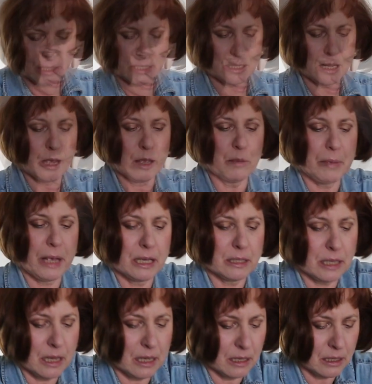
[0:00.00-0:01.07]
Some, as
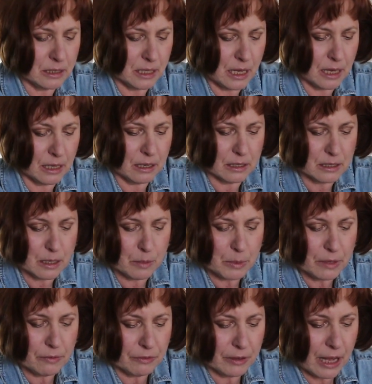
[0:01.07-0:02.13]
I said, some of
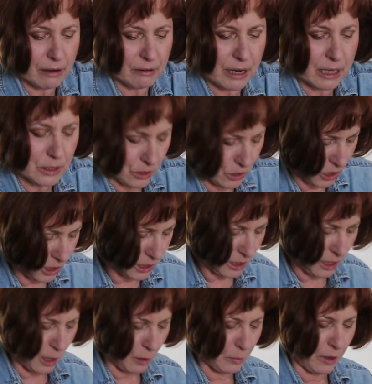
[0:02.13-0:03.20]
the flowerets just
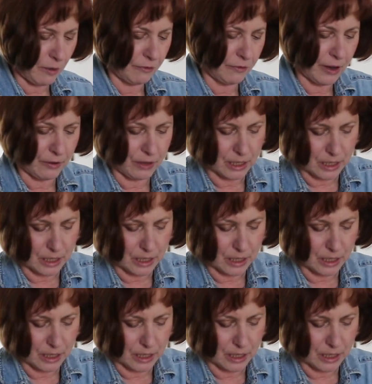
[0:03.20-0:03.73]
come off very